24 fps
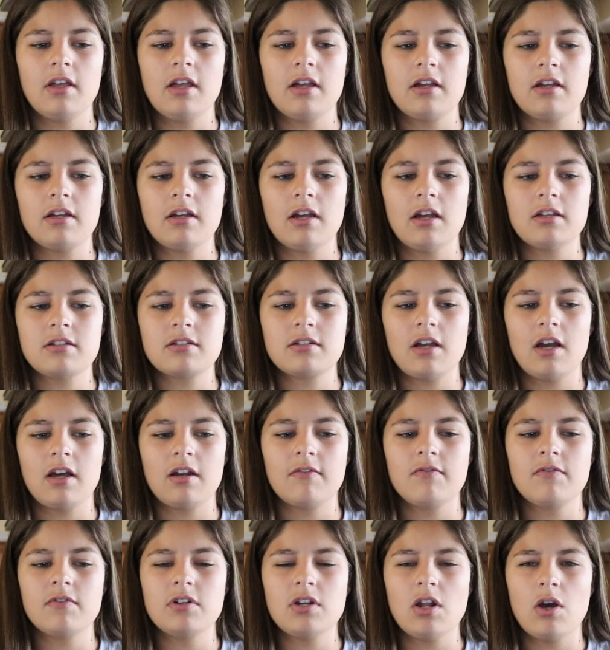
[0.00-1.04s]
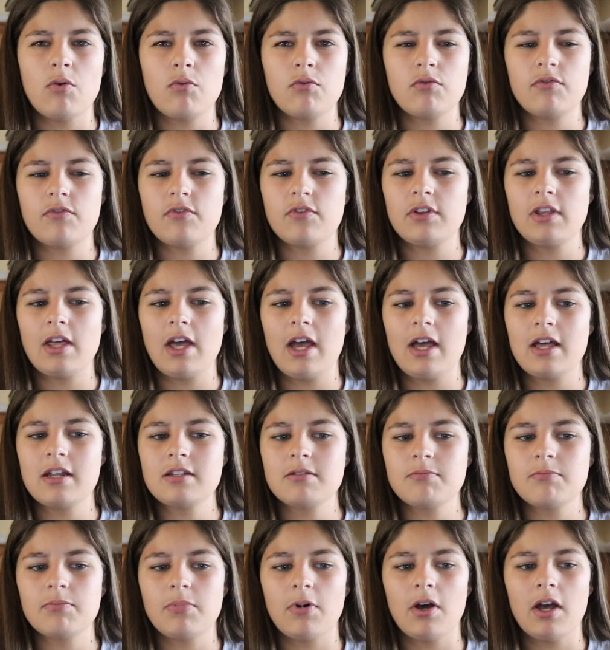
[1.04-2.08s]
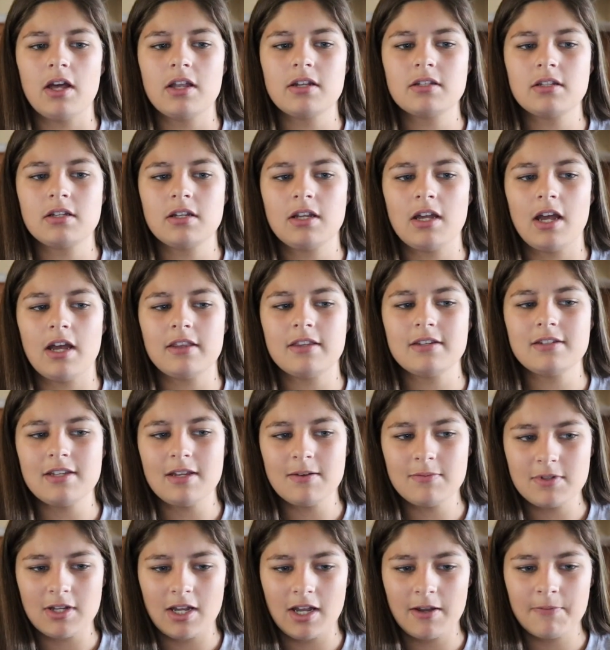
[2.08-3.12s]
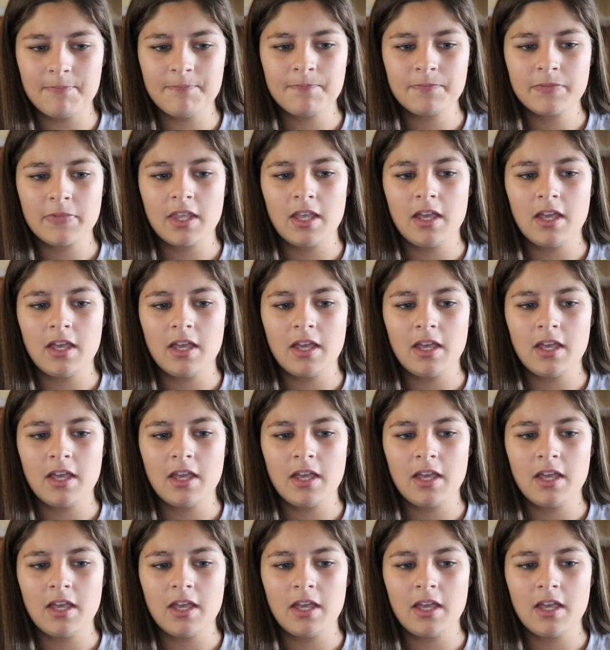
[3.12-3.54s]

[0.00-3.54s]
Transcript: it's kind of known for that, but at the same time,